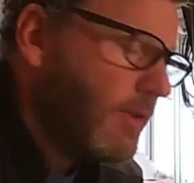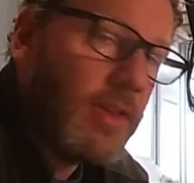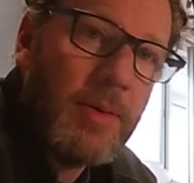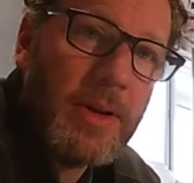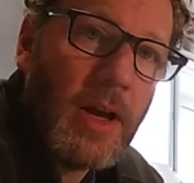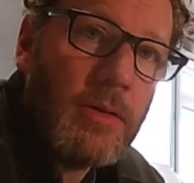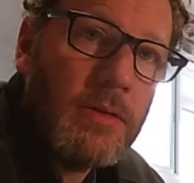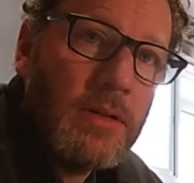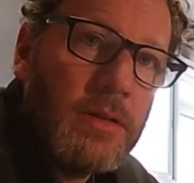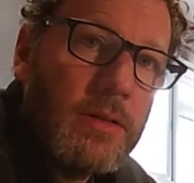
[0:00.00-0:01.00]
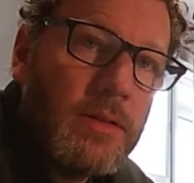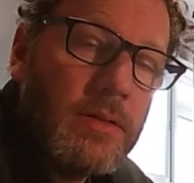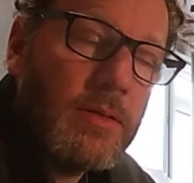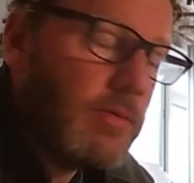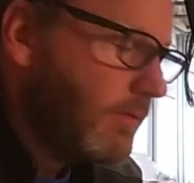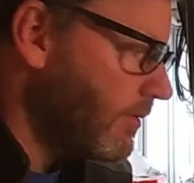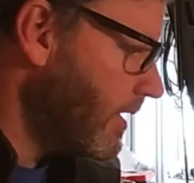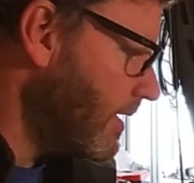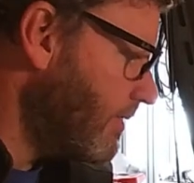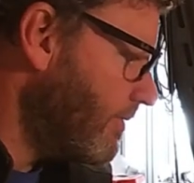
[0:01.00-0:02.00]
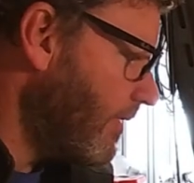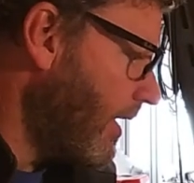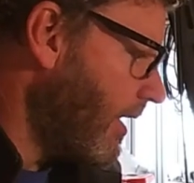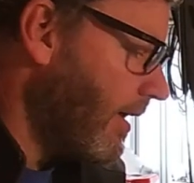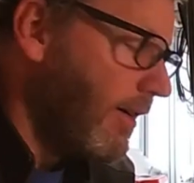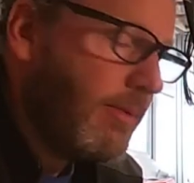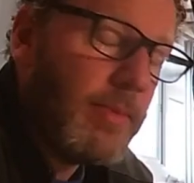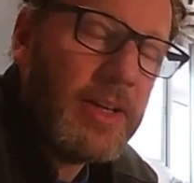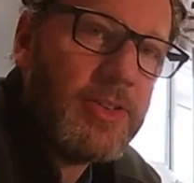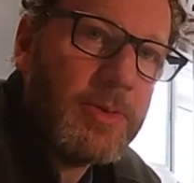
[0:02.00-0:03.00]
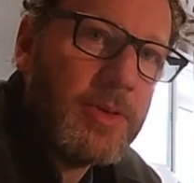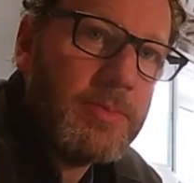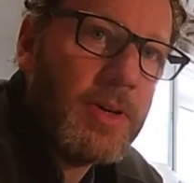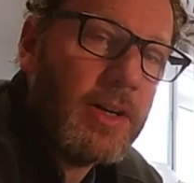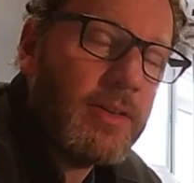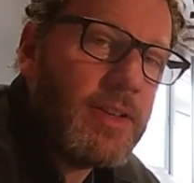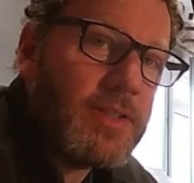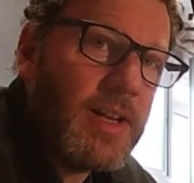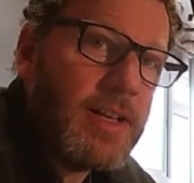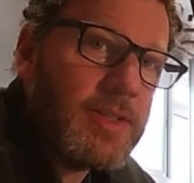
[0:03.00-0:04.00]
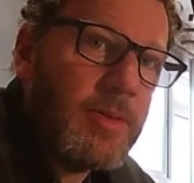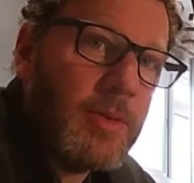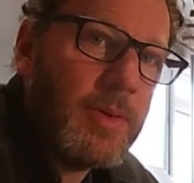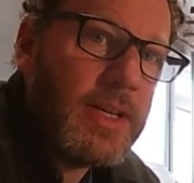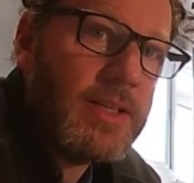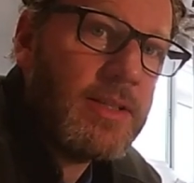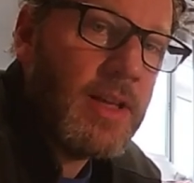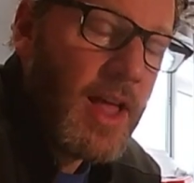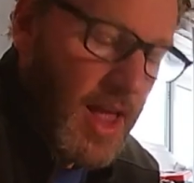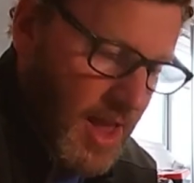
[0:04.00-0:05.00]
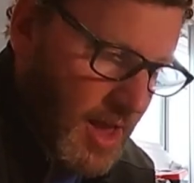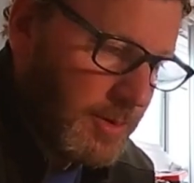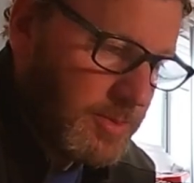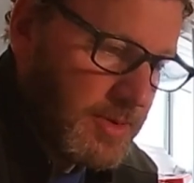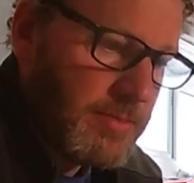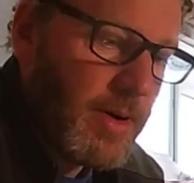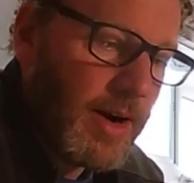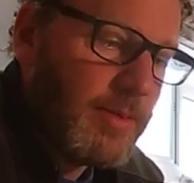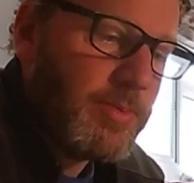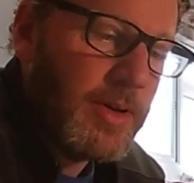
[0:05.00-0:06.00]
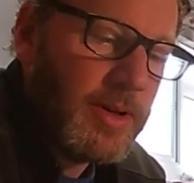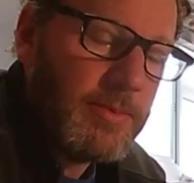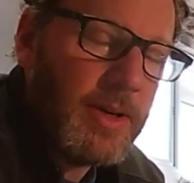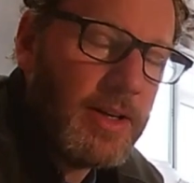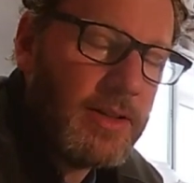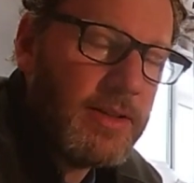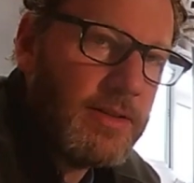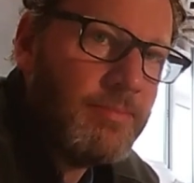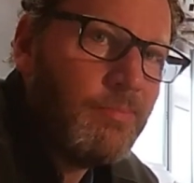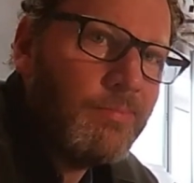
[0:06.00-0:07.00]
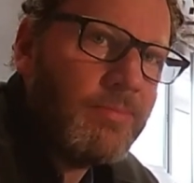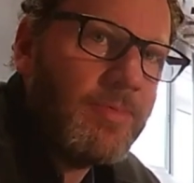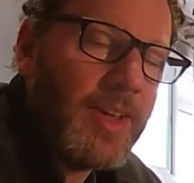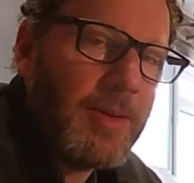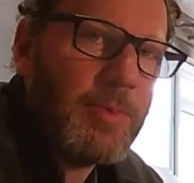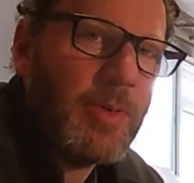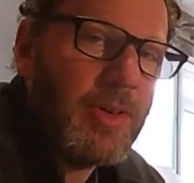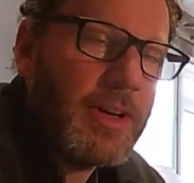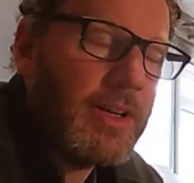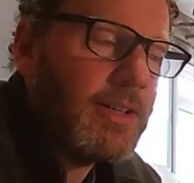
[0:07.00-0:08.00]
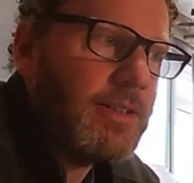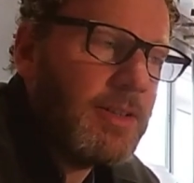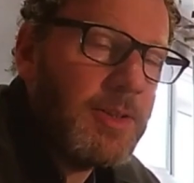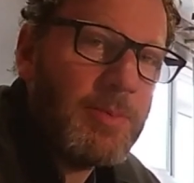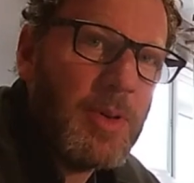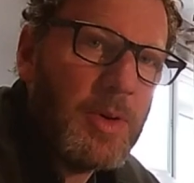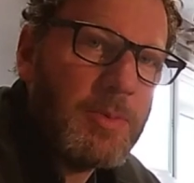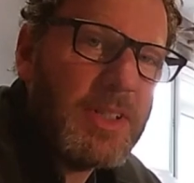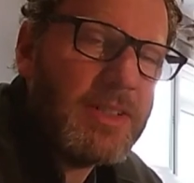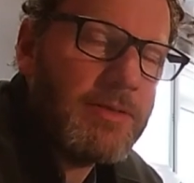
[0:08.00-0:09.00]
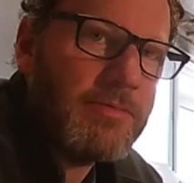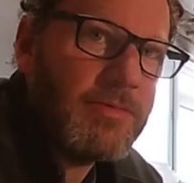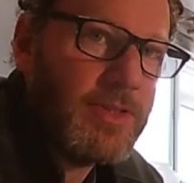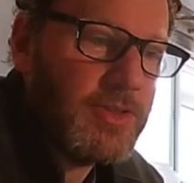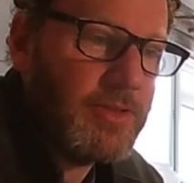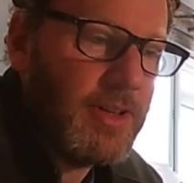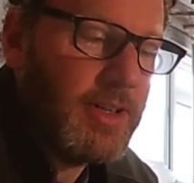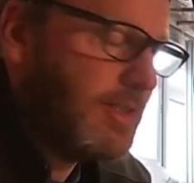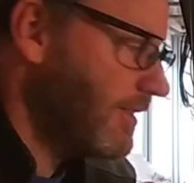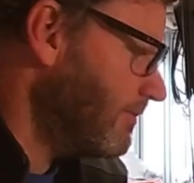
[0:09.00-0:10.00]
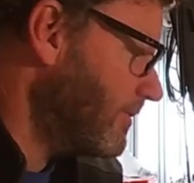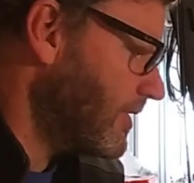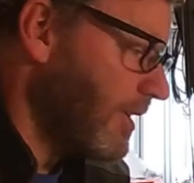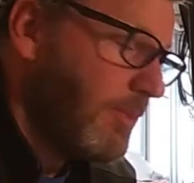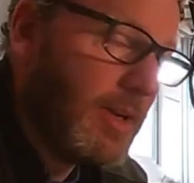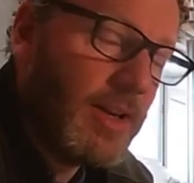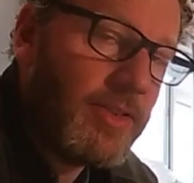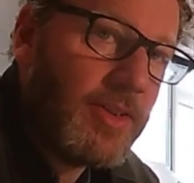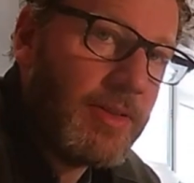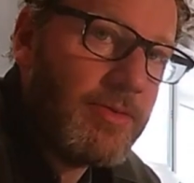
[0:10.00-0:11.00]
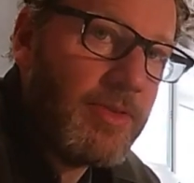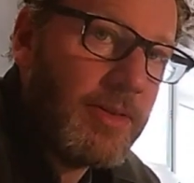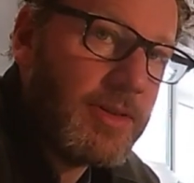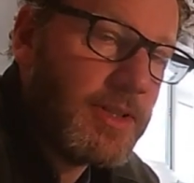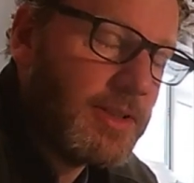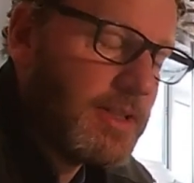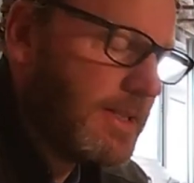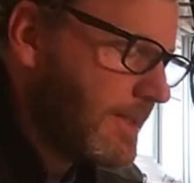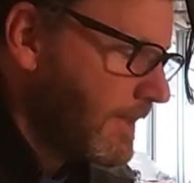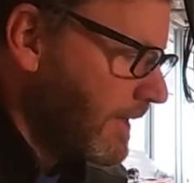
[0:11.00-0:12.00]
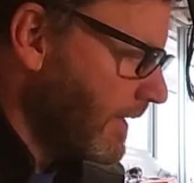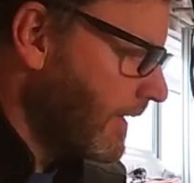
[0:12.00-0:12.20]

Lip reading: So there we go. We've made some good progress the last couple of weeks, helped in part by my temporary unemployment. It's great. It's given me lots of time to focus on this.